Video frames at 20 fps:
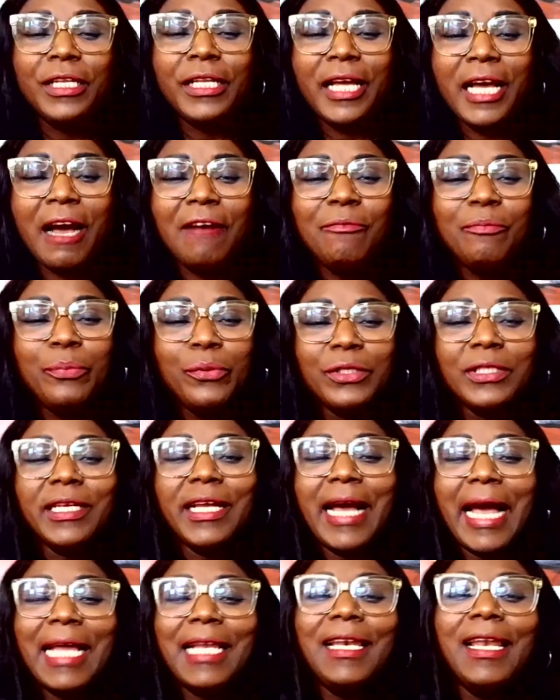they have put
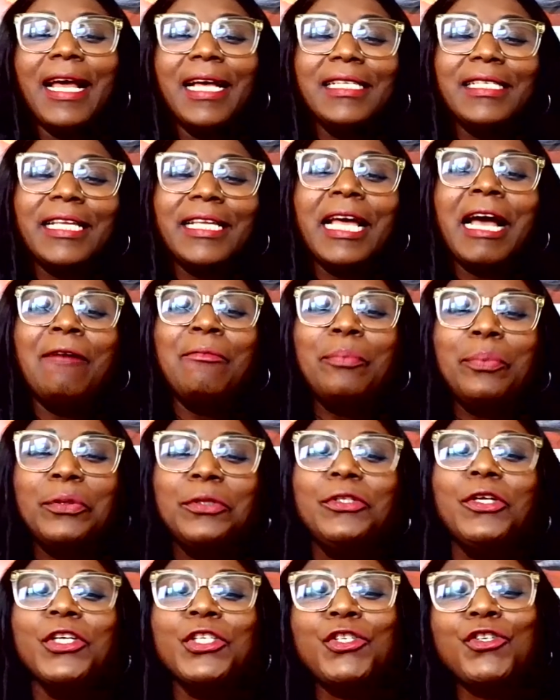guidelines, they have put
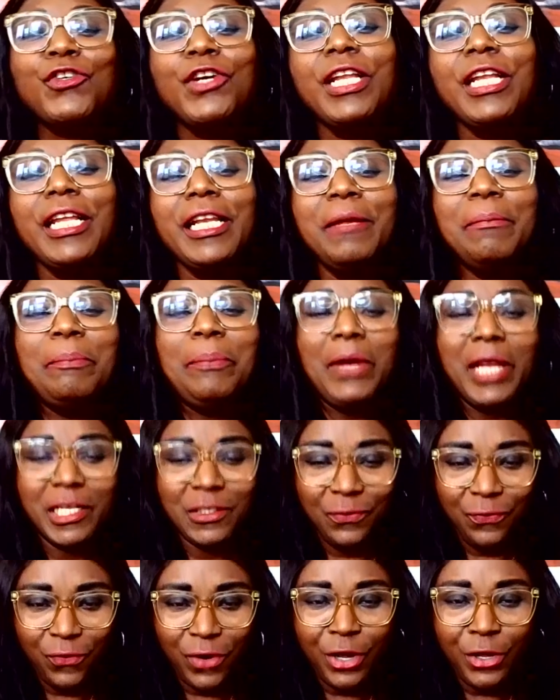those training in place
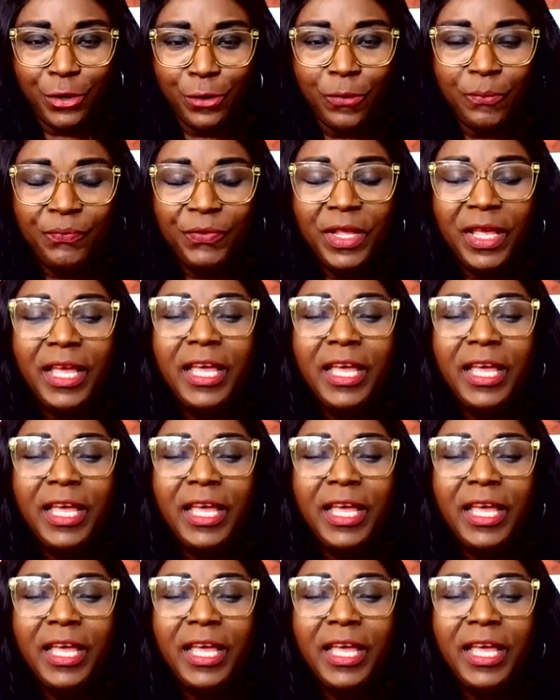for you.